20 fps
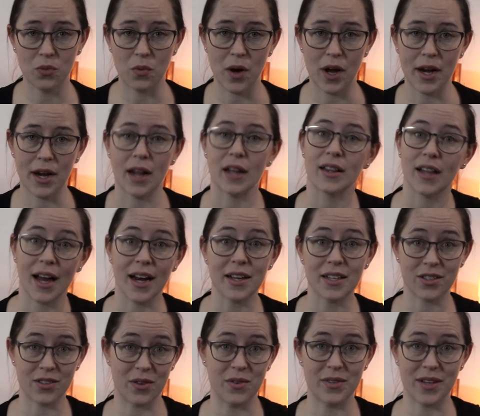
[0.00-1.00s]
one, let
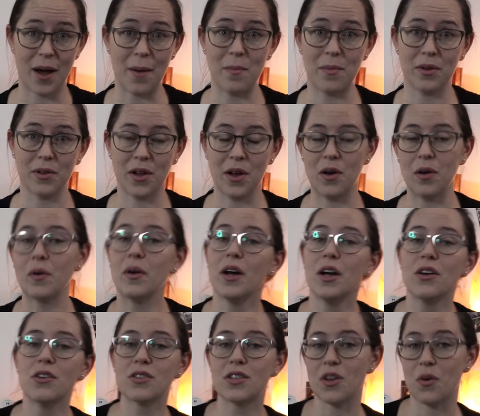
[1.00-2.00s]
us know down below
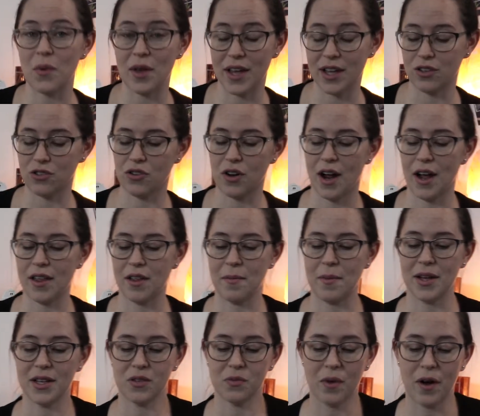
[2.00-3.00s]
so that we can try them
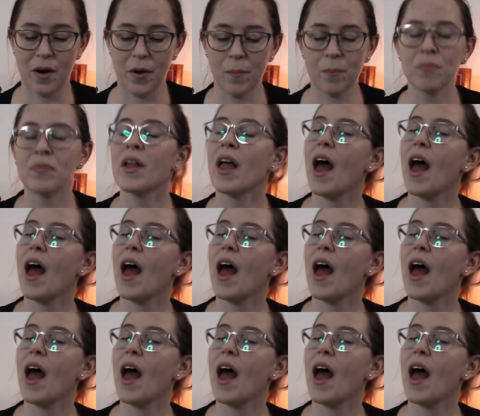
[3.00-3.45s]
as well.